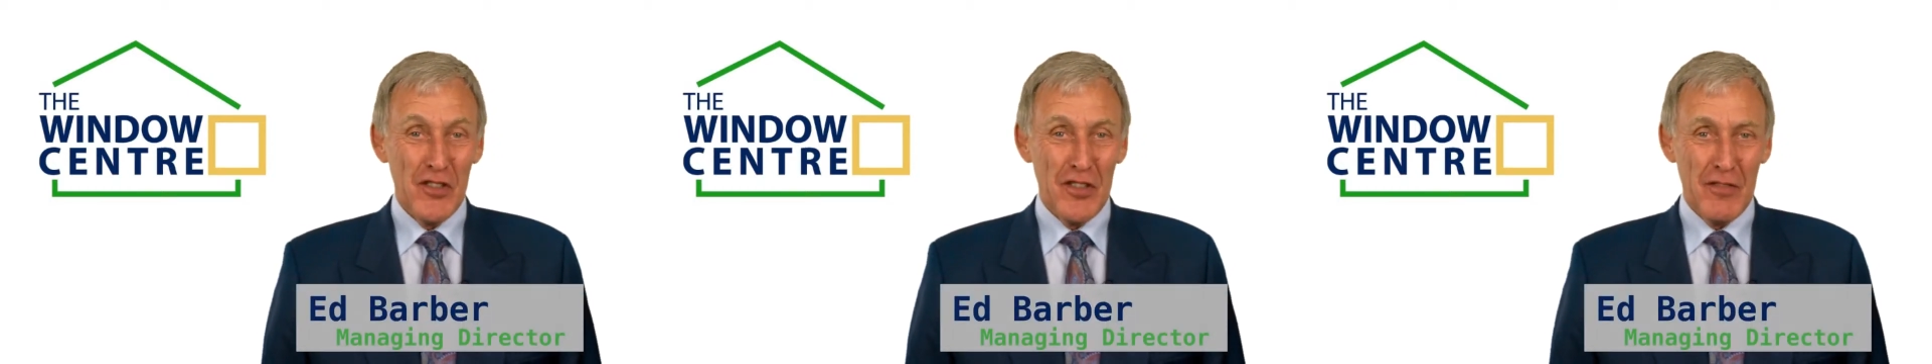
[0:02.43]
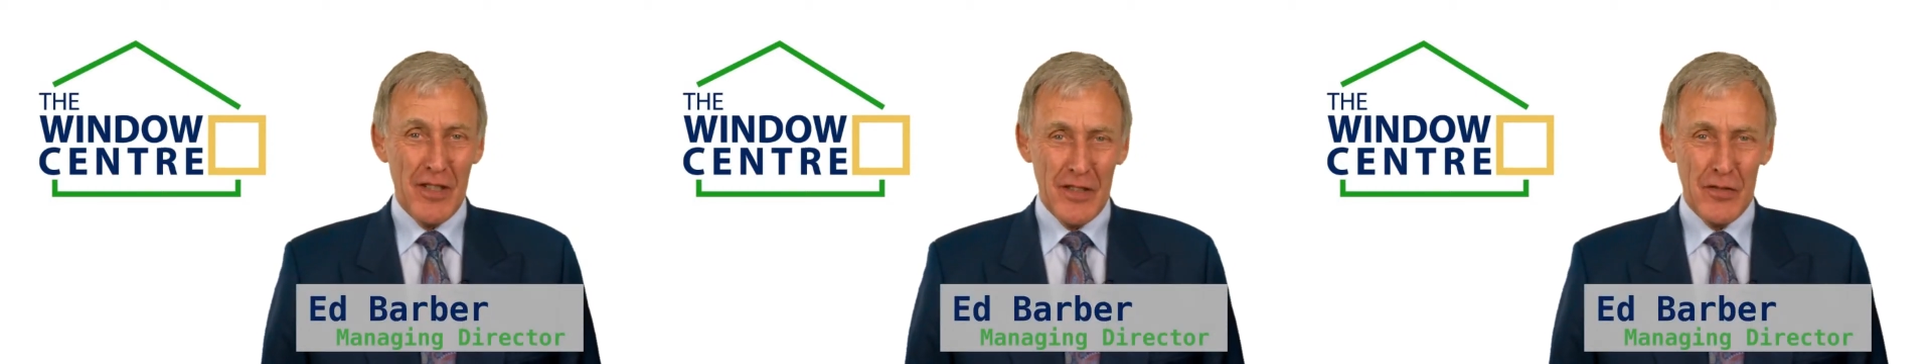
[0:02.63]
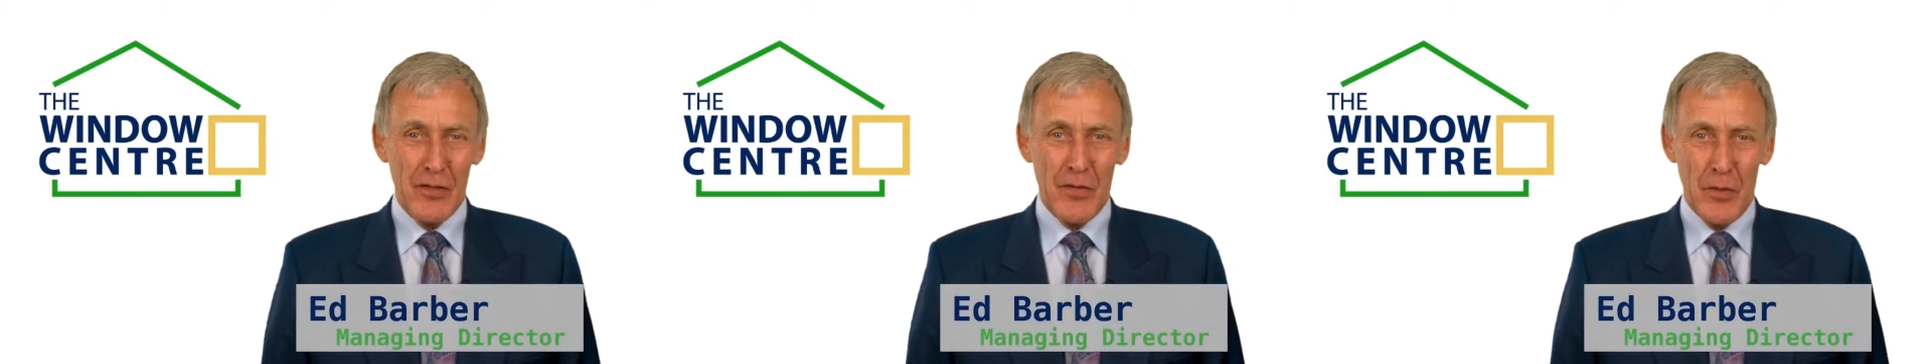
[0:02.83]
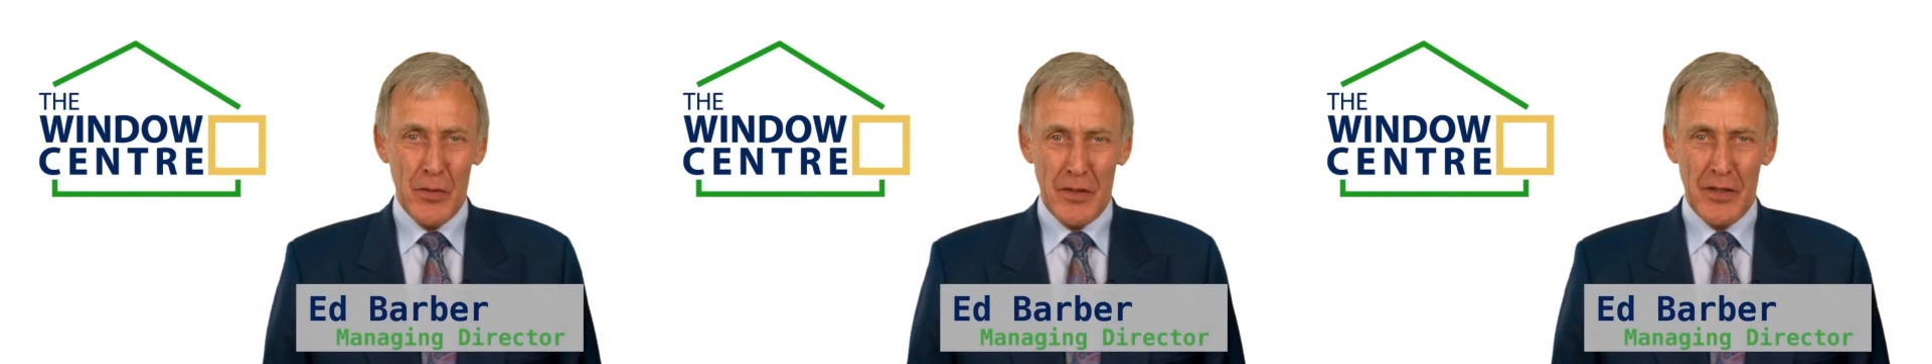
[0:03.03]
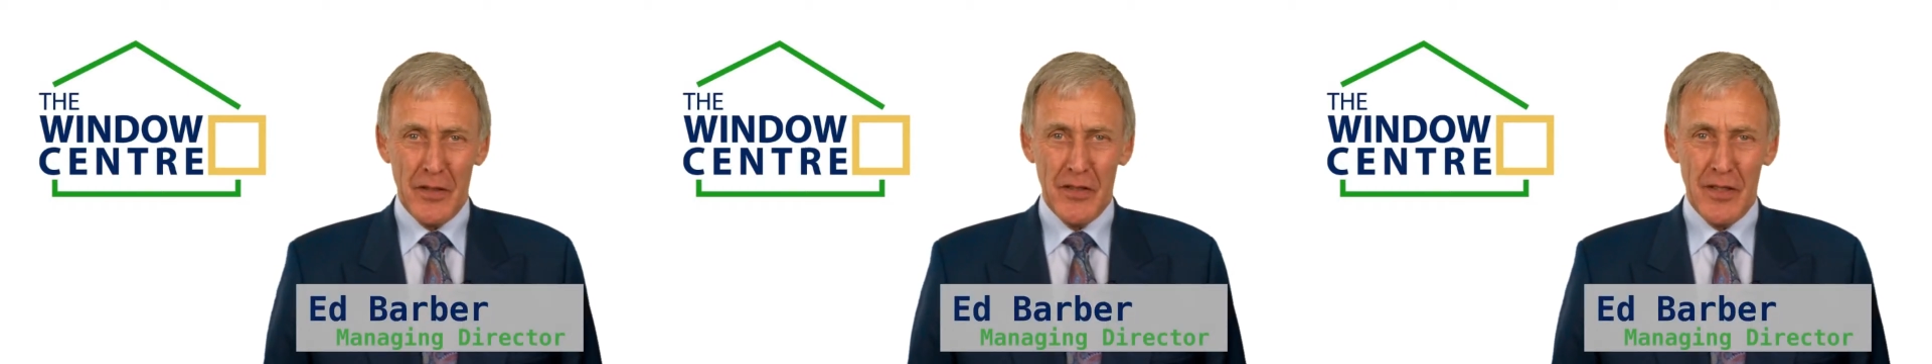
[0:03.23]
Director of the
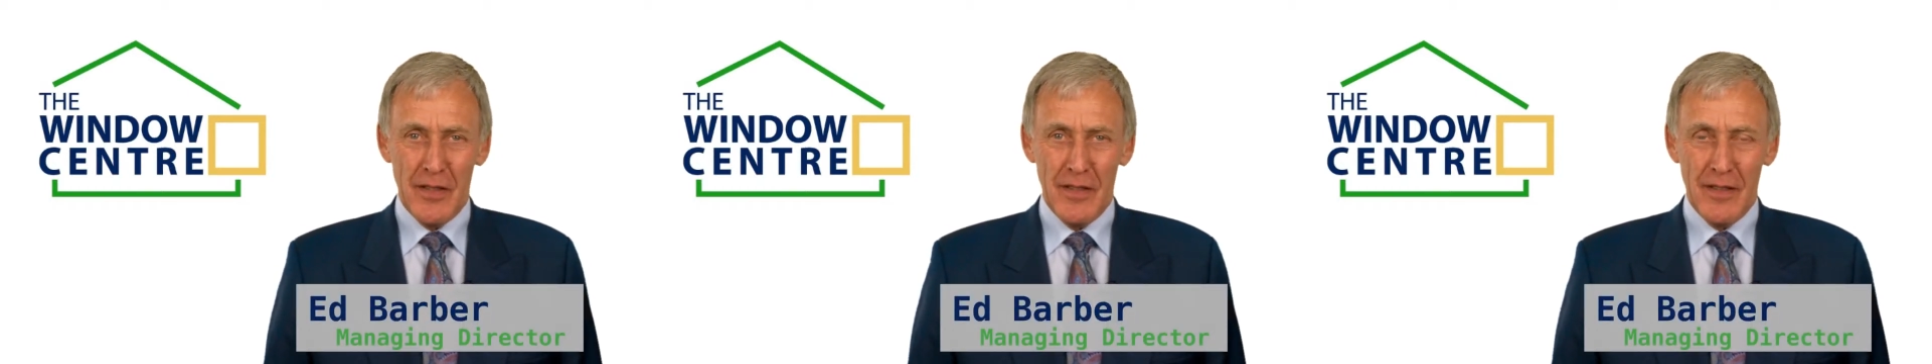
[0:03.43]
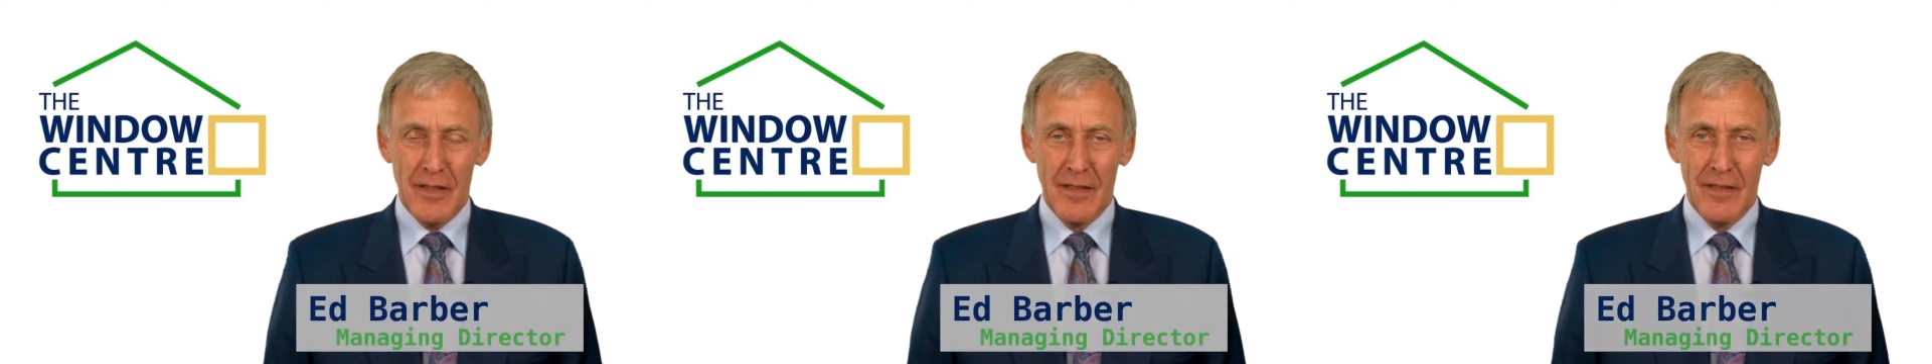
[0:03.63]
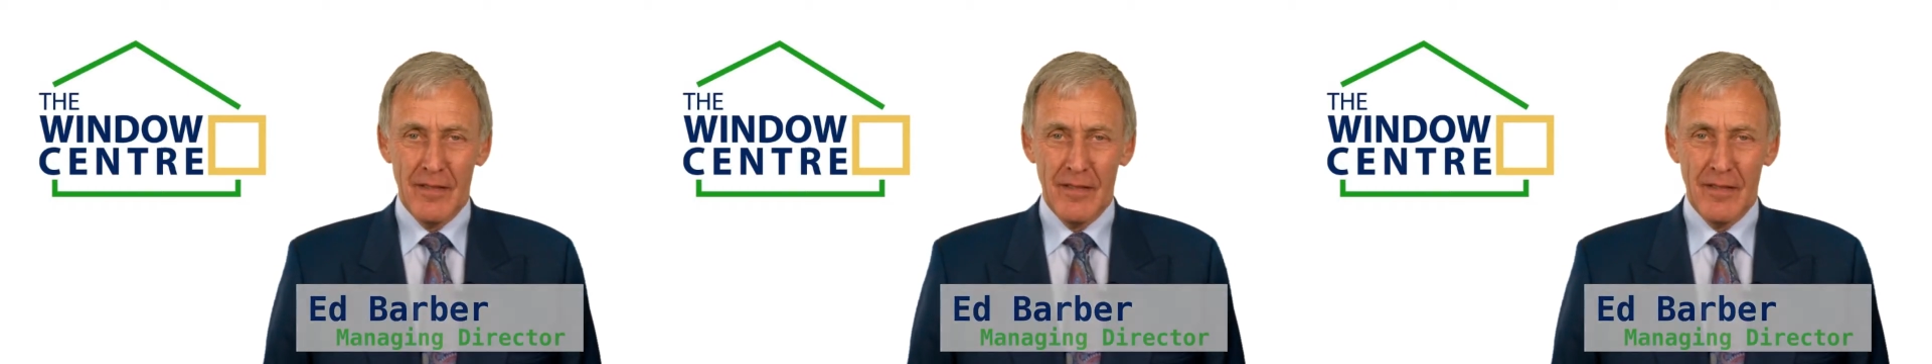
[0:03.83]
Window Centre.